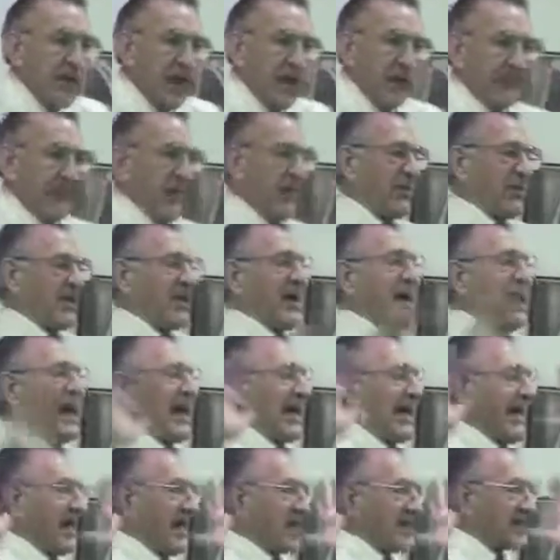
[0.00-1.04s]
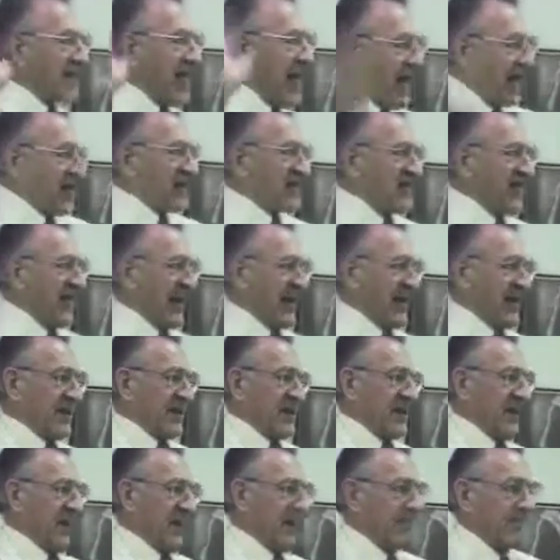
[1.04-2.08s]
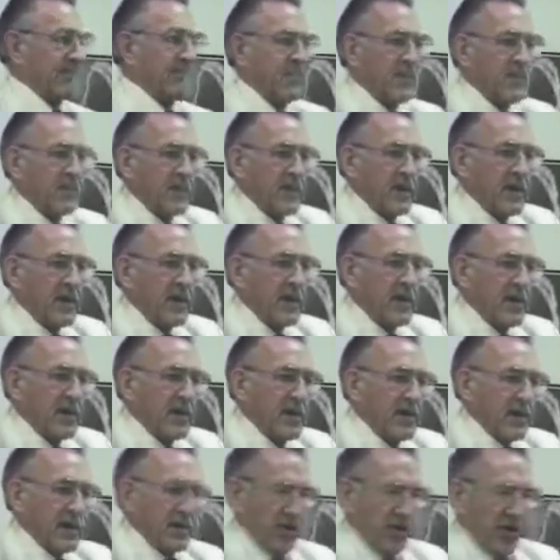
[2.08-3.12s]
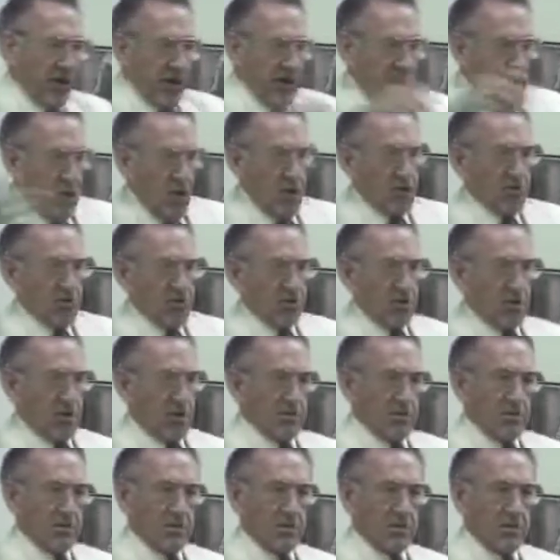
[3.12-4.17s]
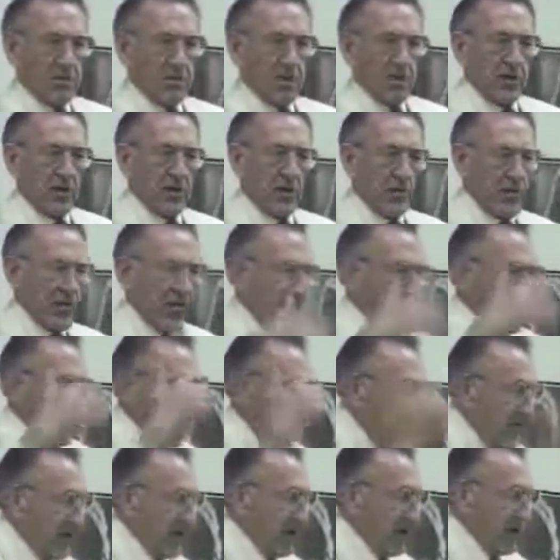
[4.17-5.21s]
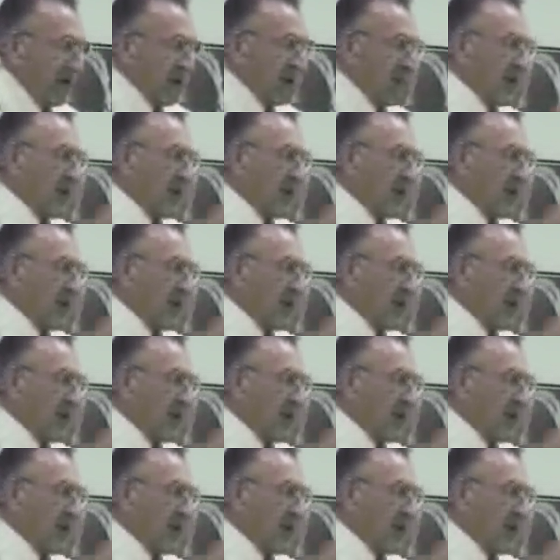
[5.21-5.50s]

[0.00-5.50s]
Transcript: now, people are highly dissatisfied today. They're emotional. They're running here.